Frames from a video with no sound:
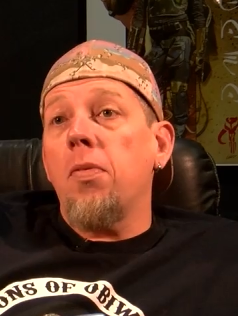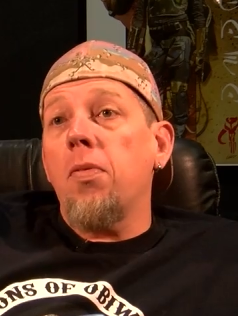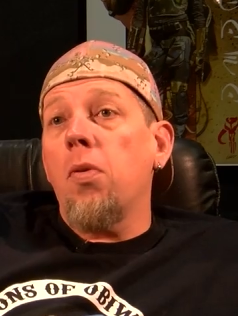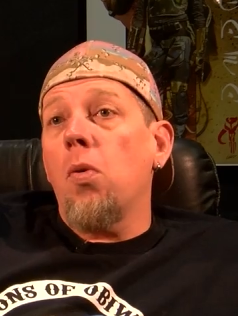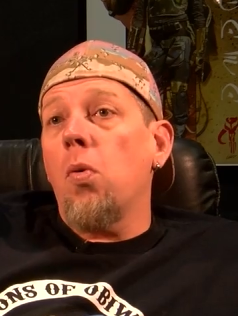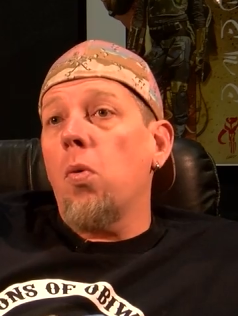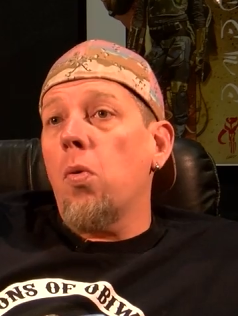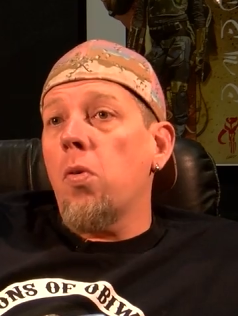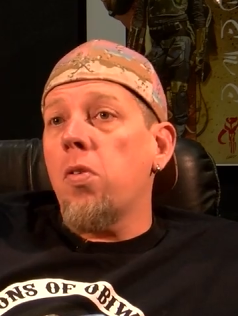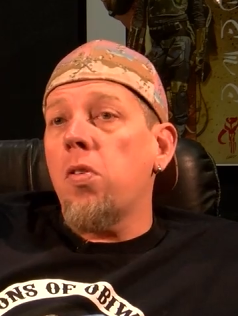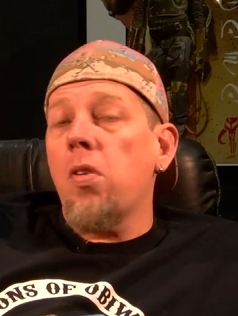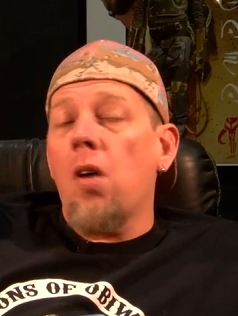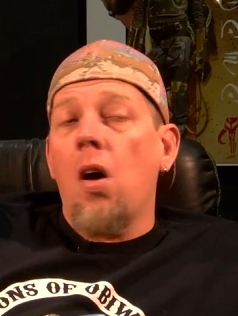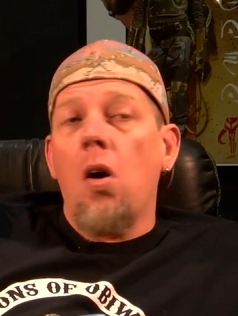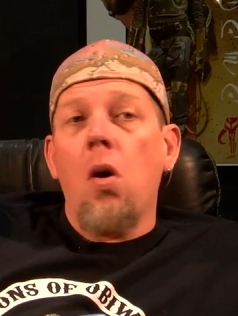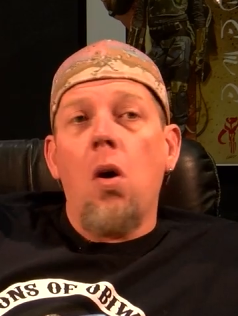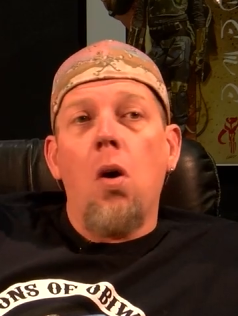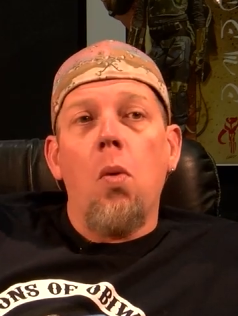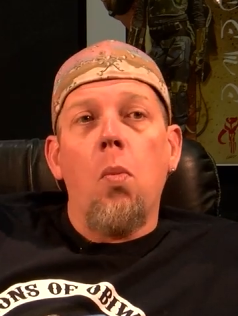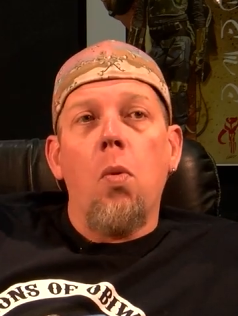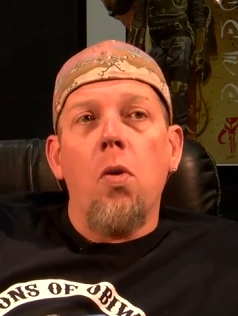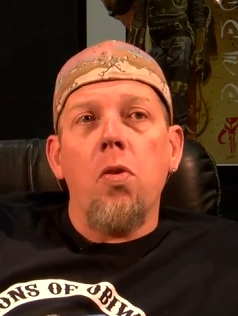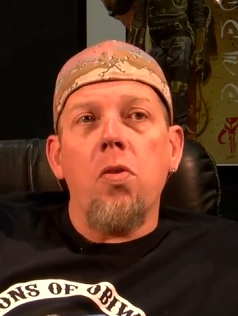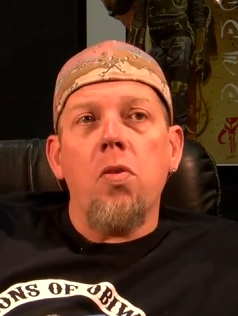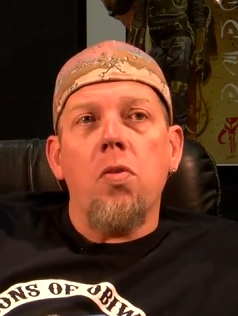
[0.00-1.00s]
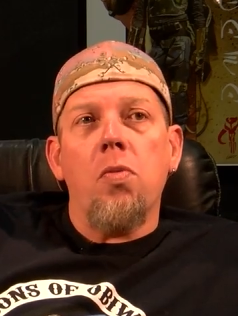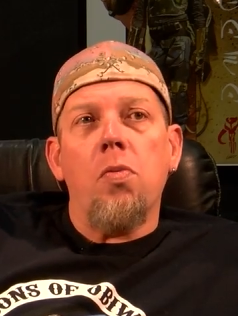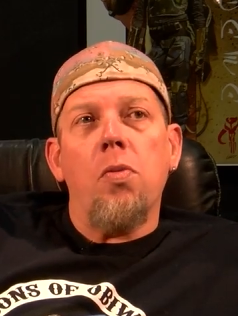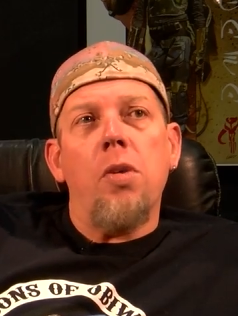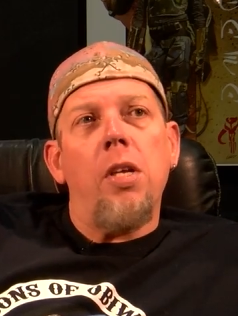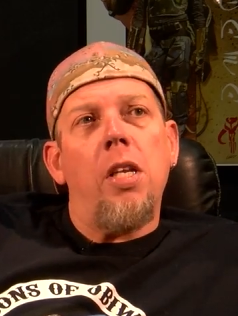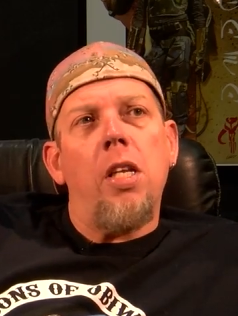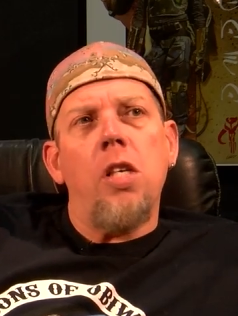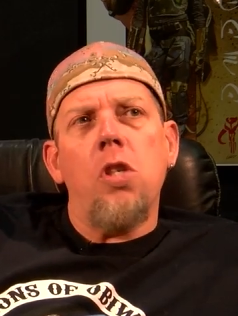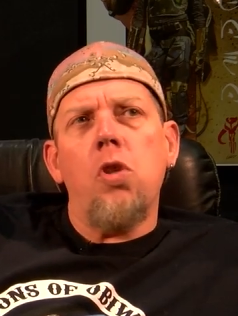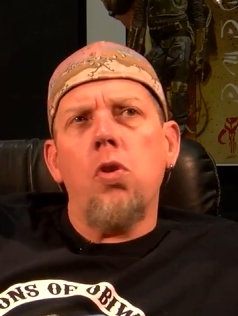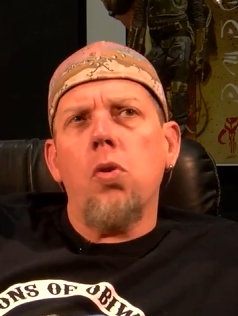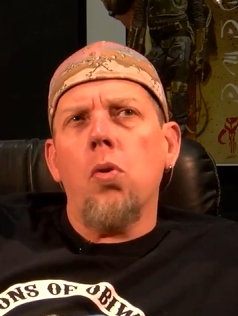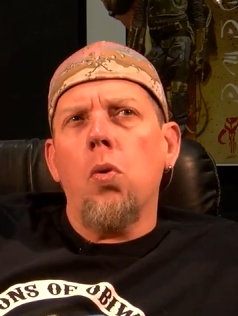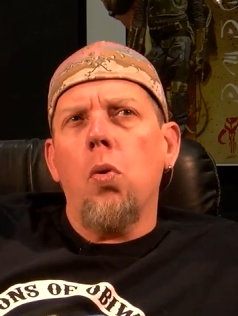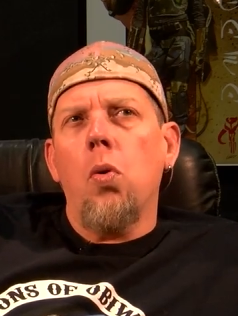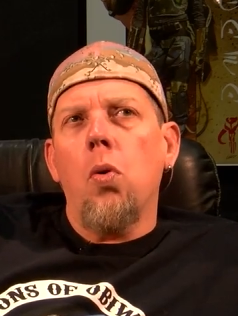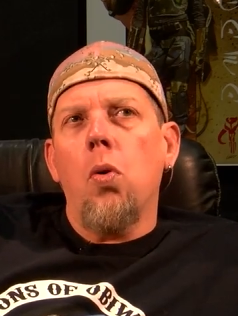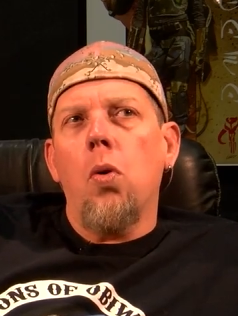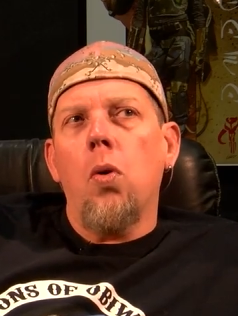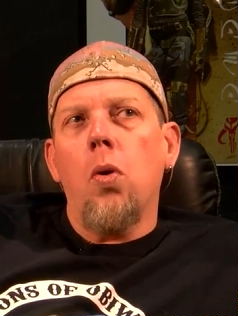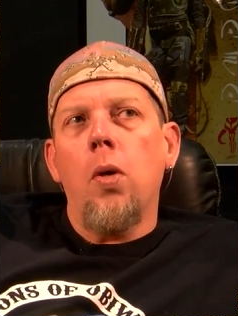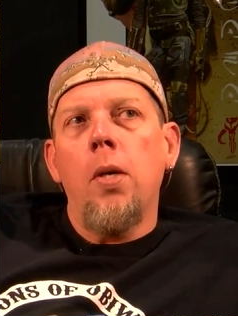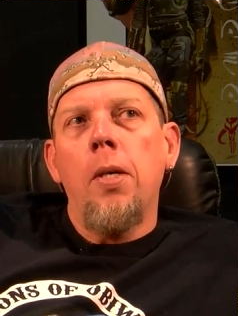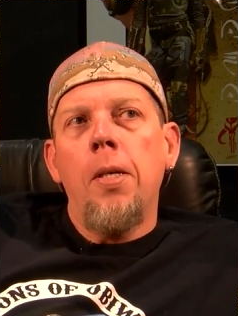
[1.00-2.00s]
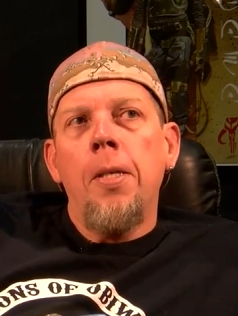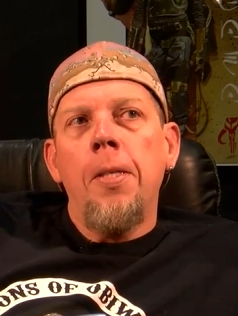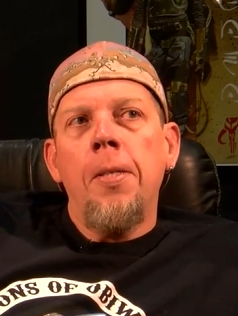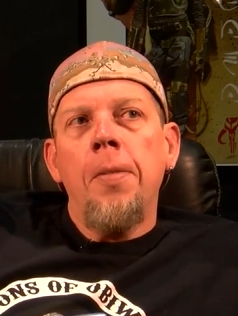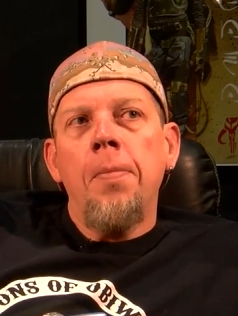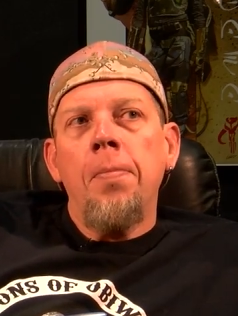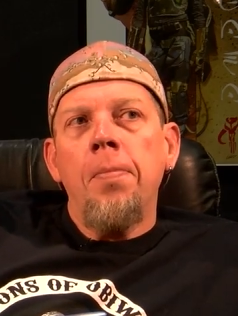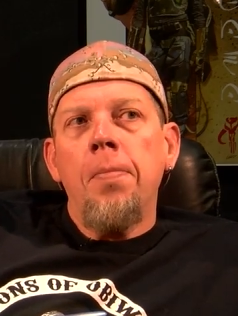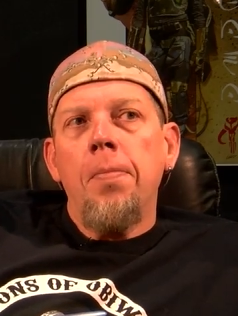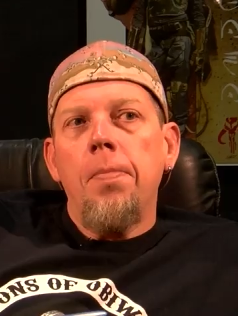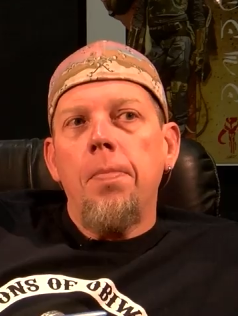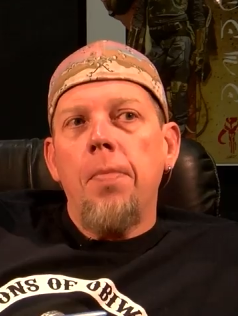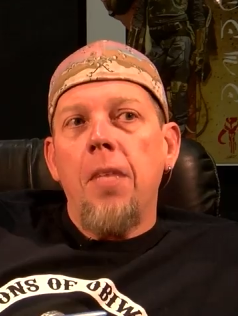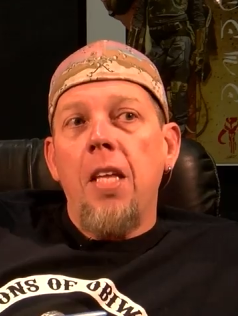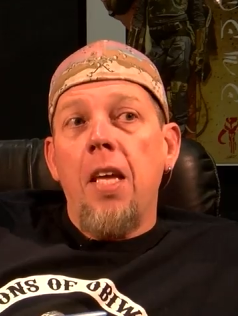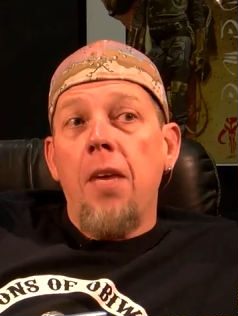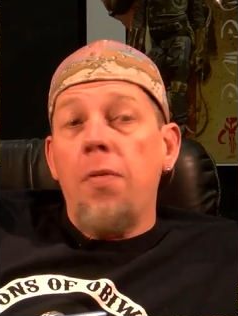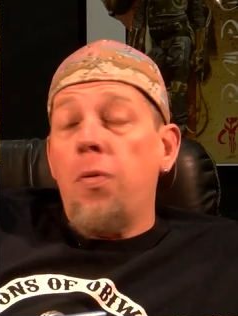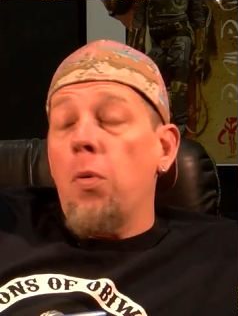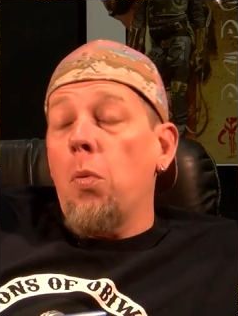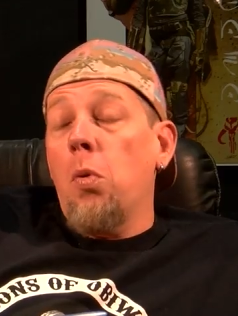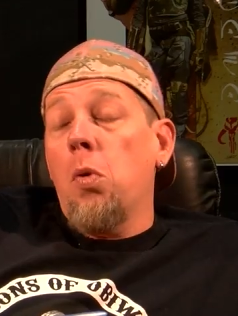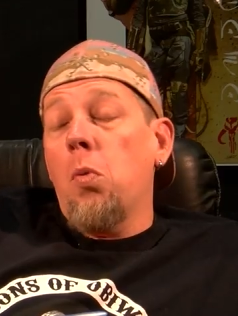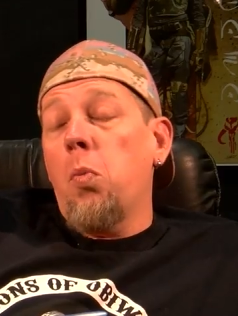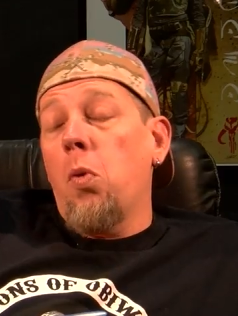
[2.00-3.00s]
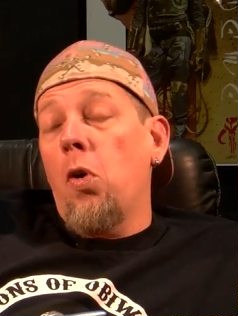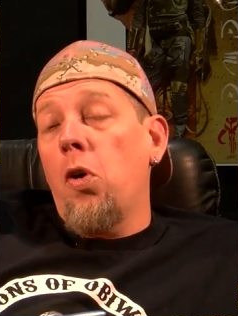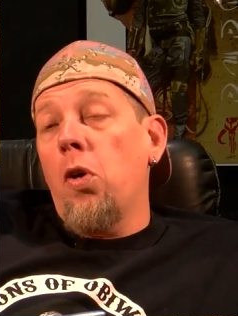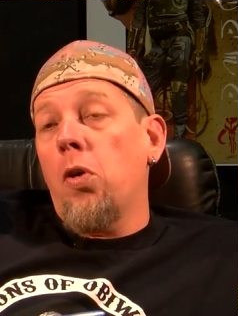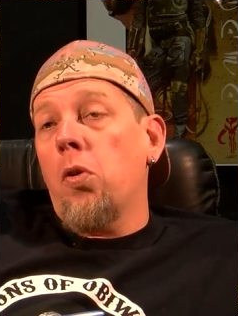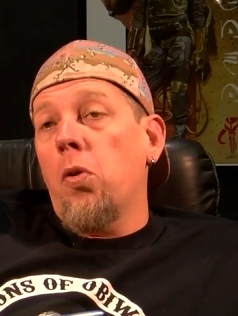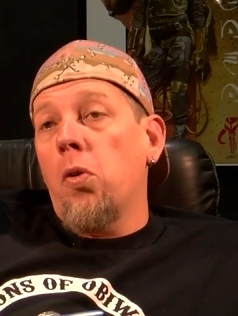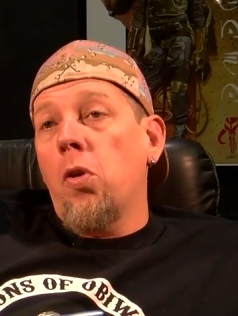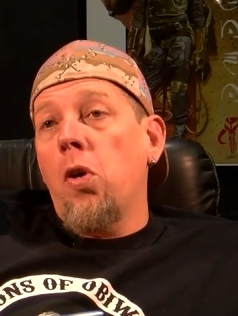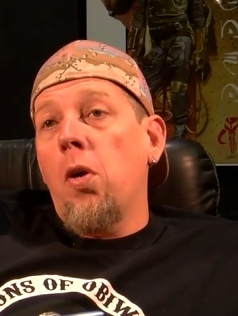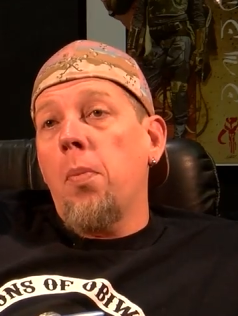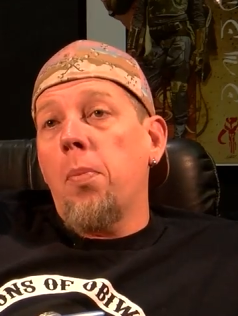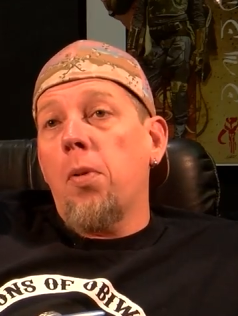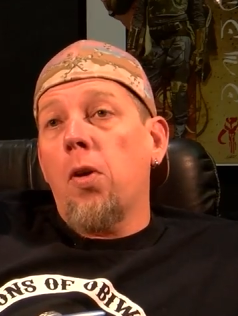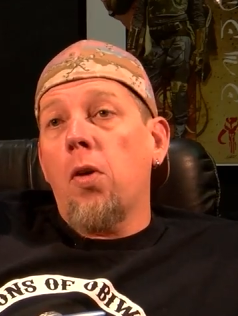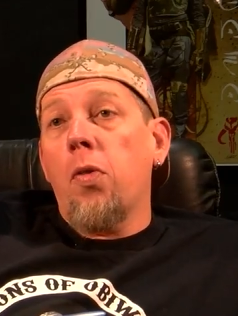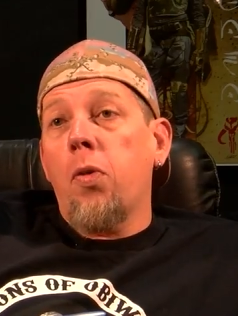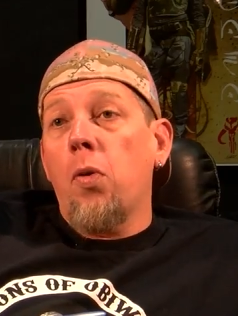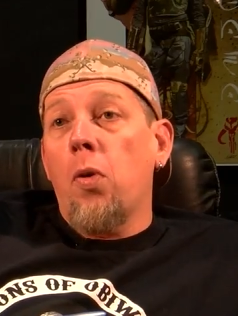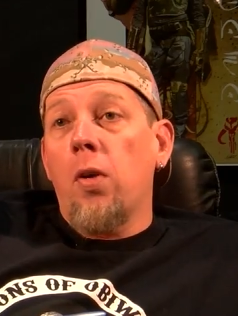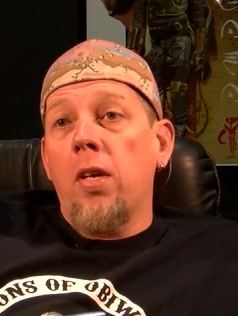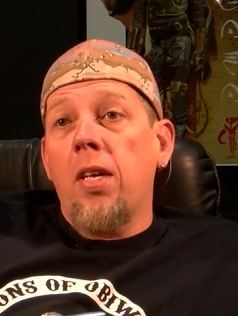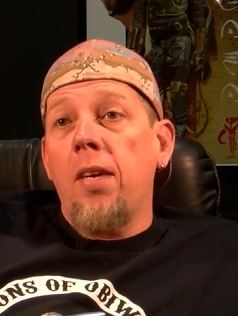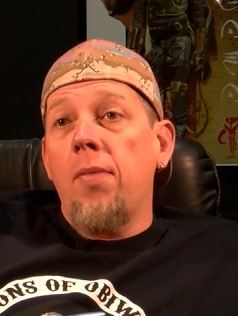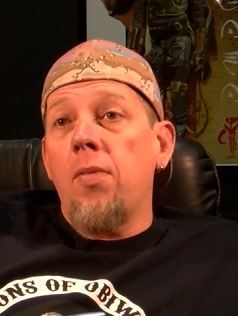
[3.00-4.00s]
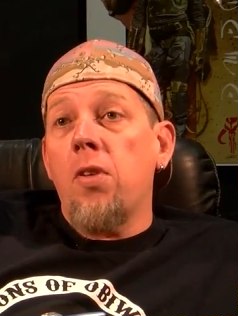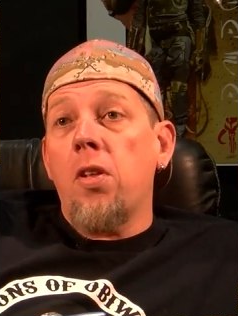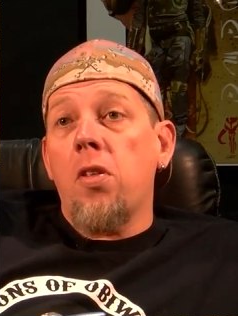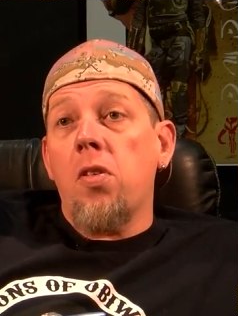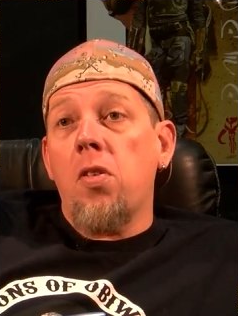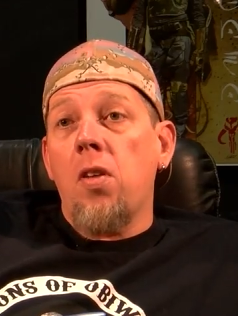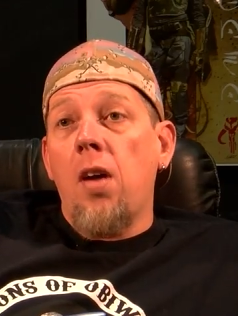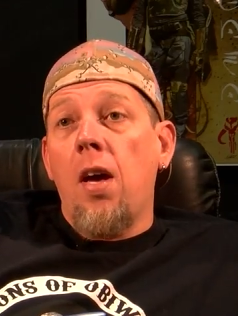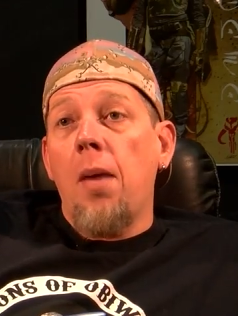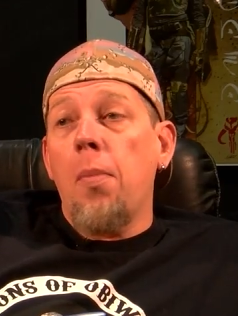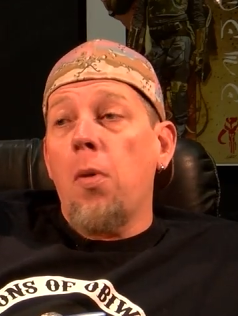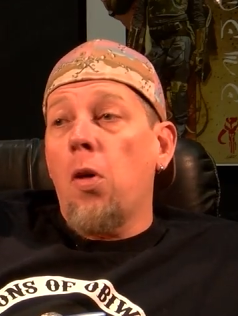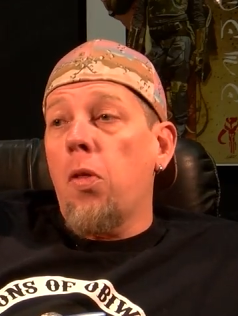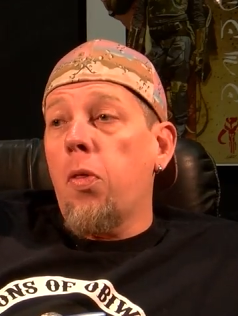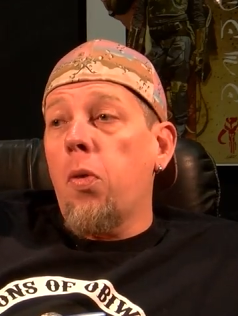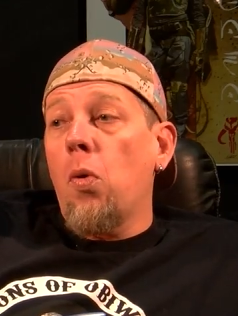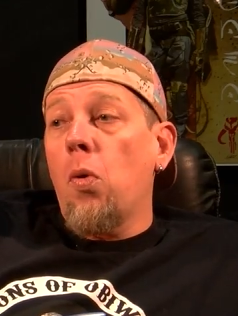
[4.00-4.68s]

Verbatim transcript: before. So I wasn't really sure if it would work or not, but I thought I'd give it a stab. I